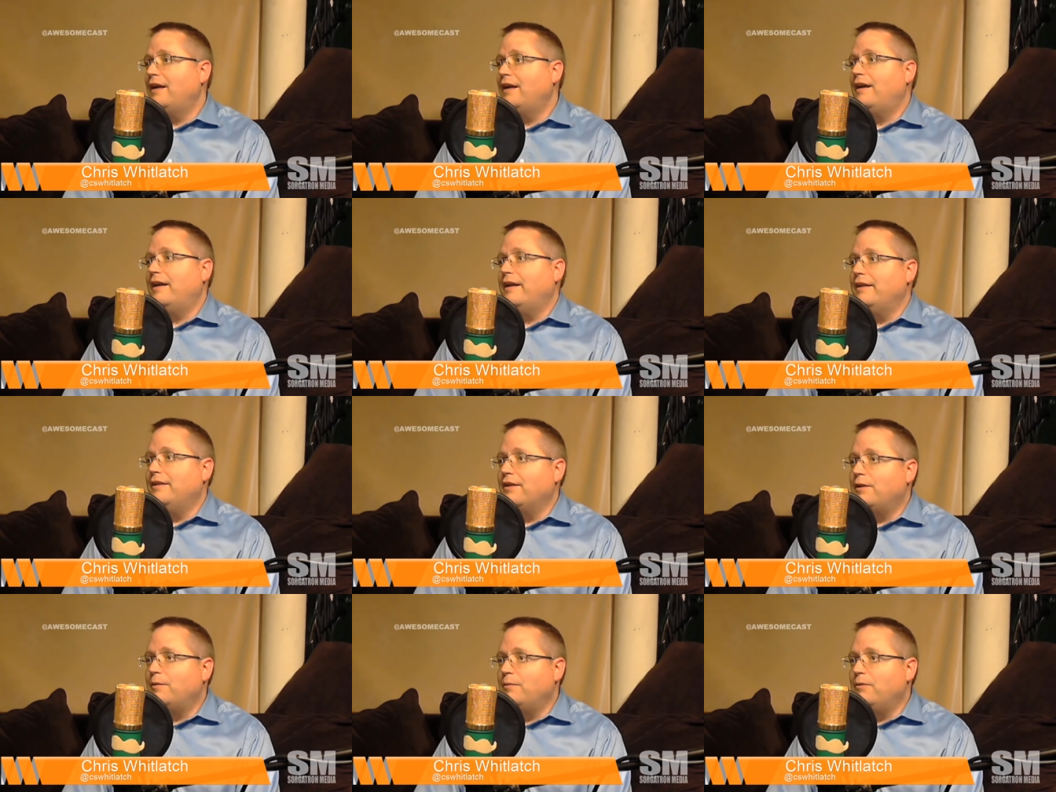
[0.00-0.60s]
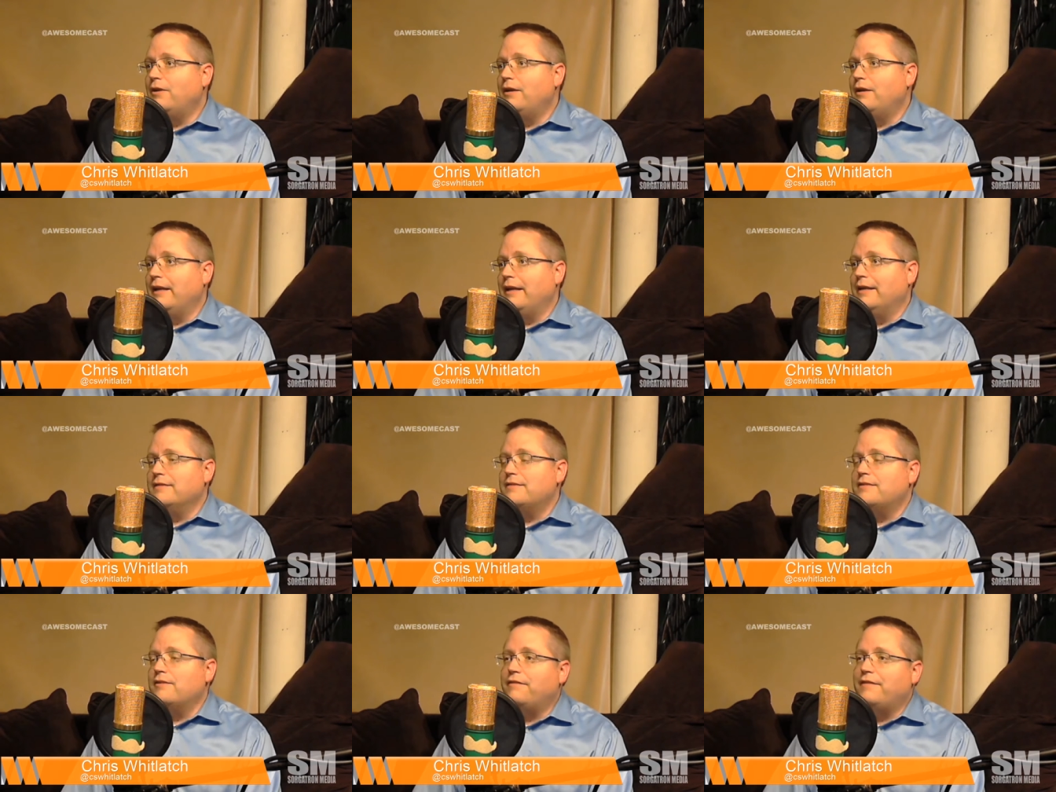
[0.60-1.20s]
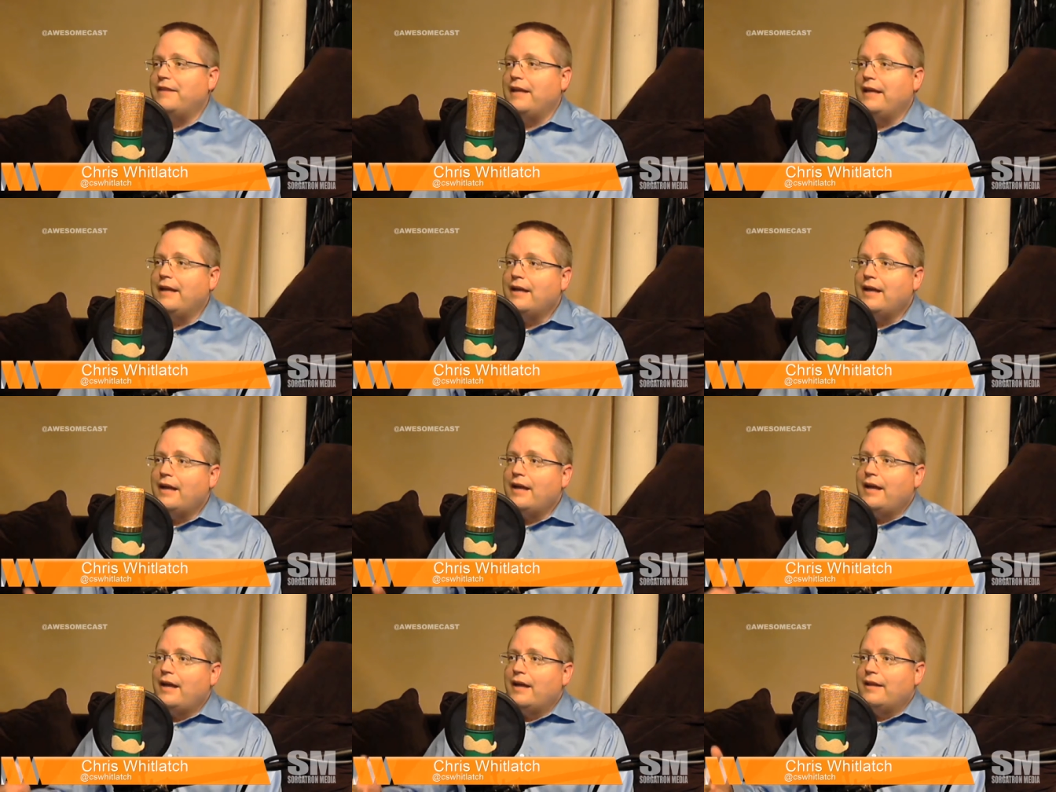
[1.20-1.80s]
in the community. And so if
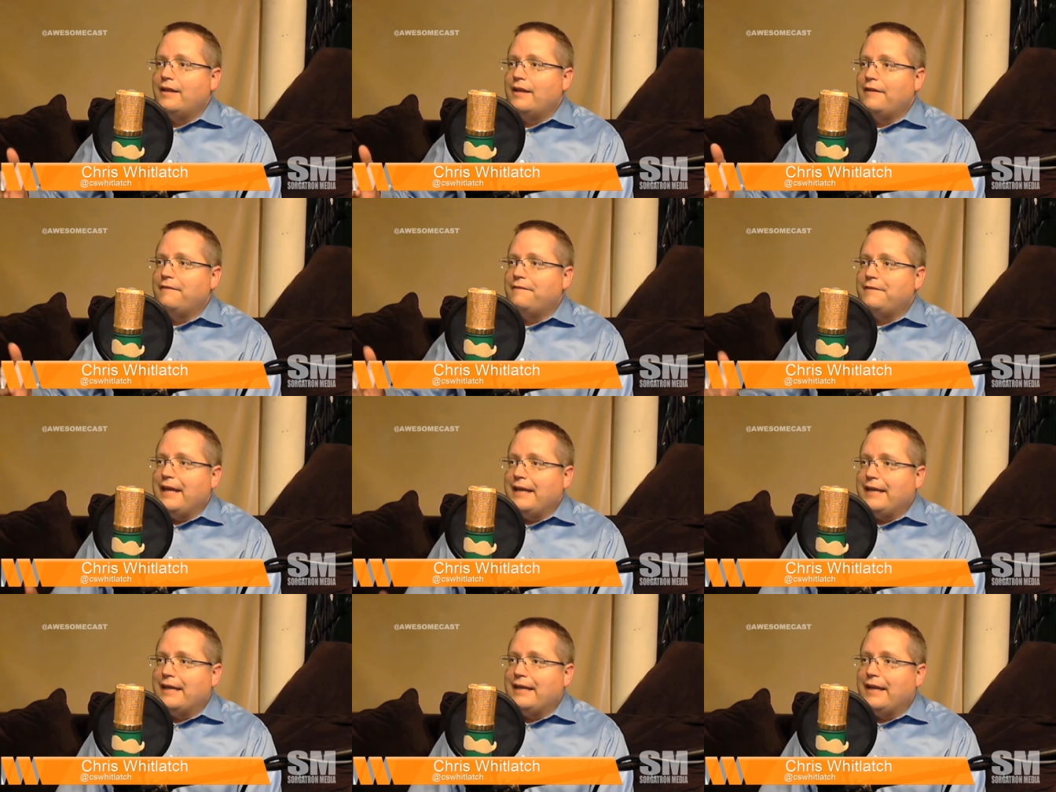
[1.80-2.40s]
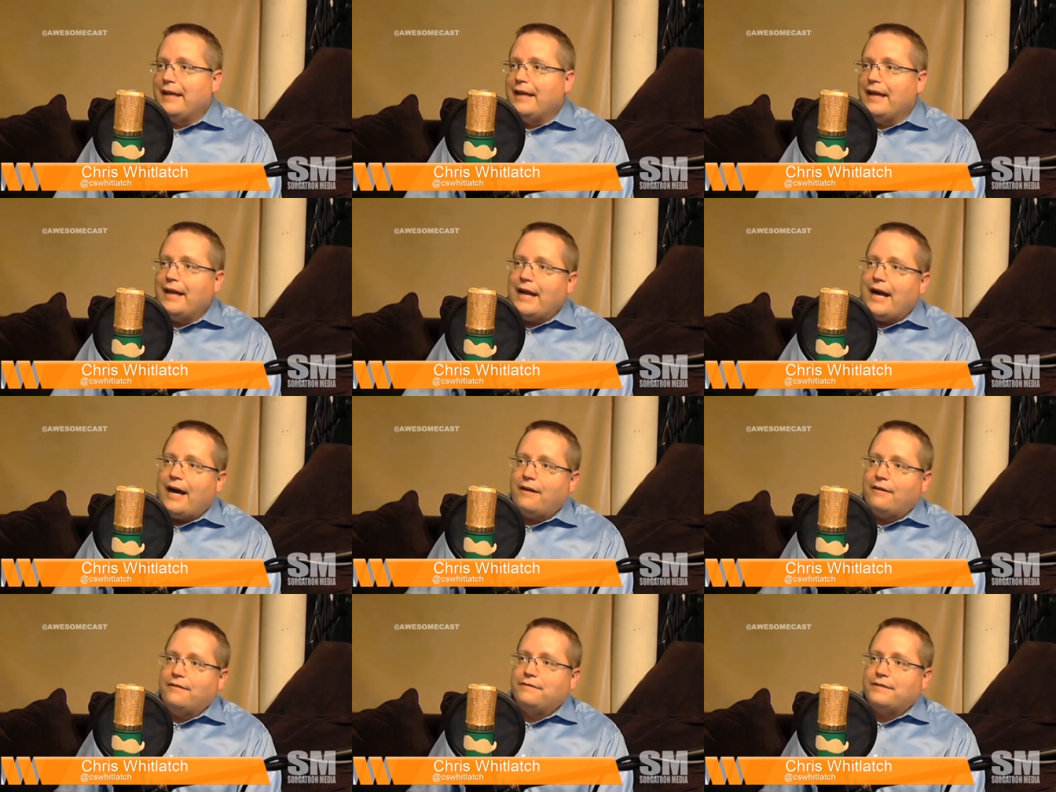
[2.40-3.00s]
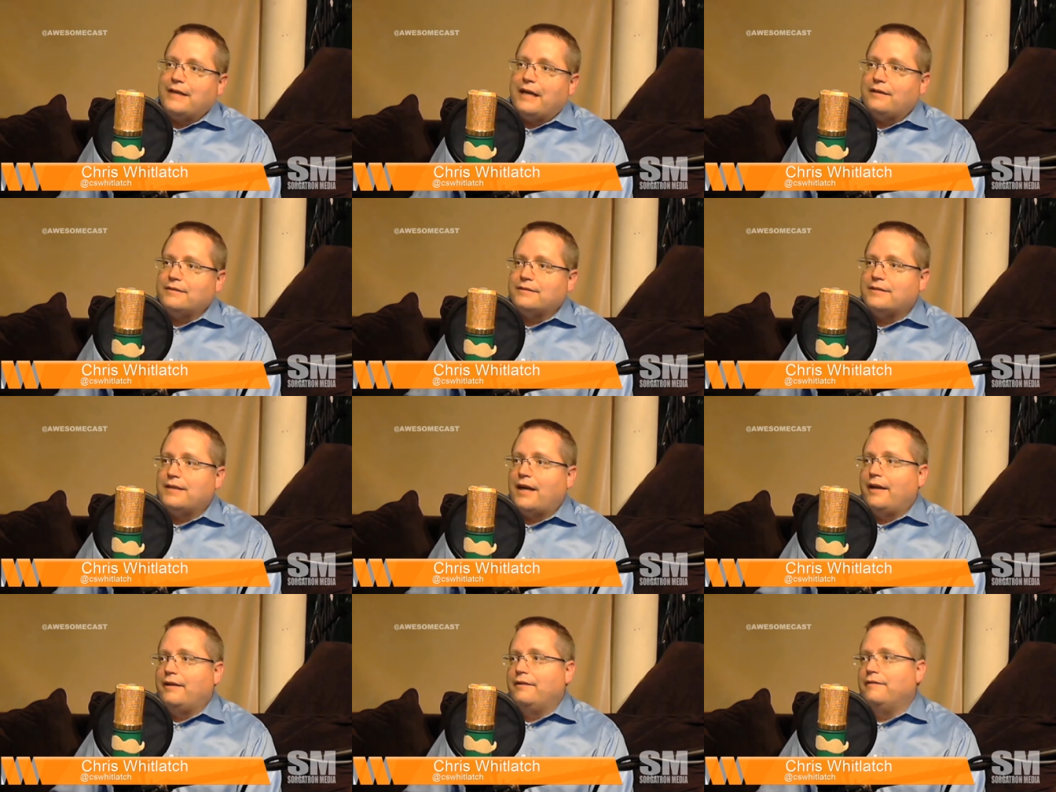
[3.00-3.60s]
they can get
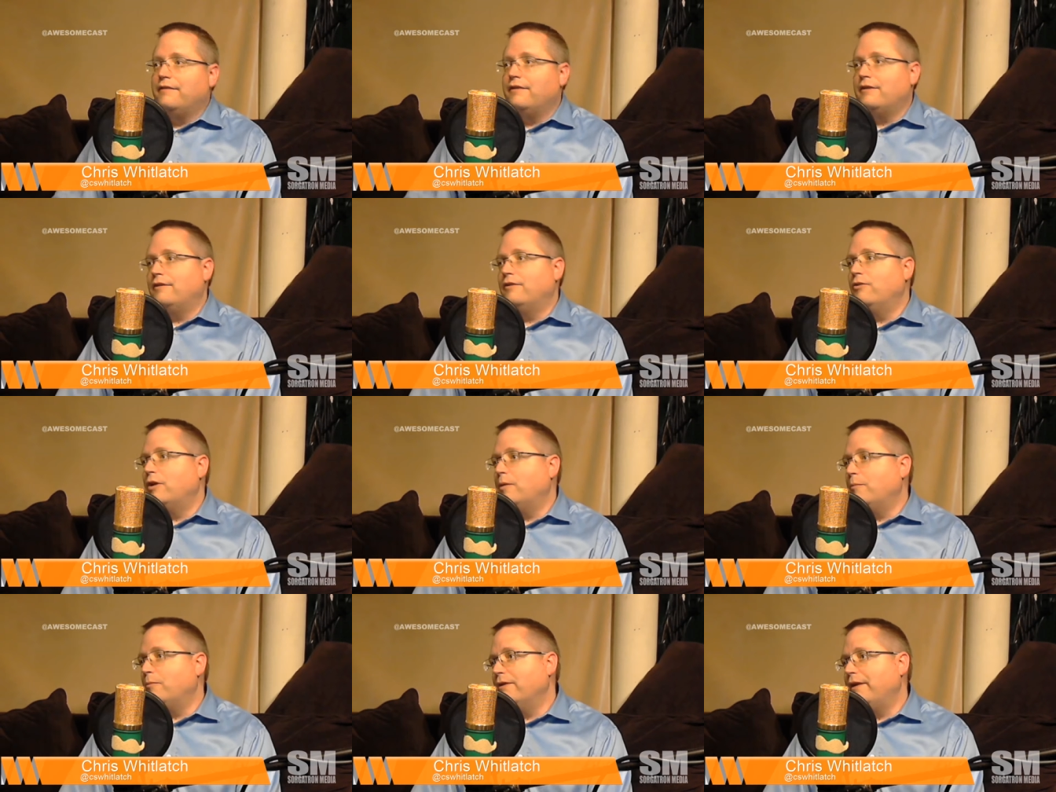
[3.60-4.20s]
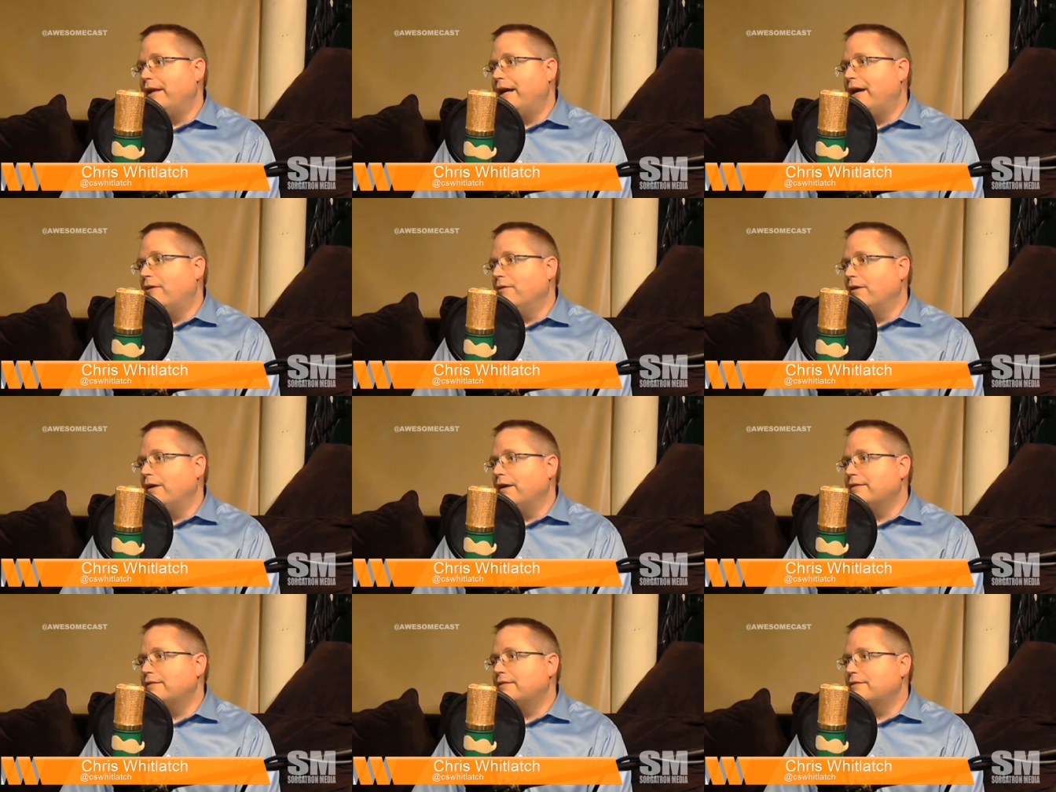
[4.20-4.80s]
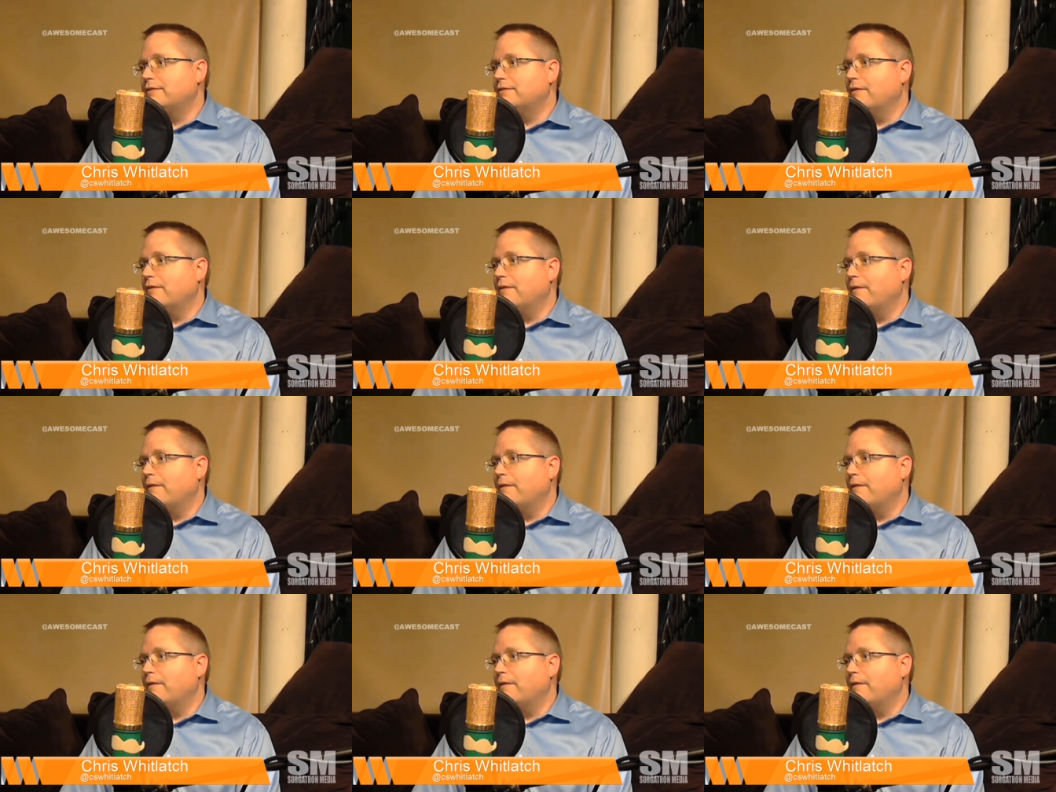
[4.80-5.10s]
outside of their normal networks,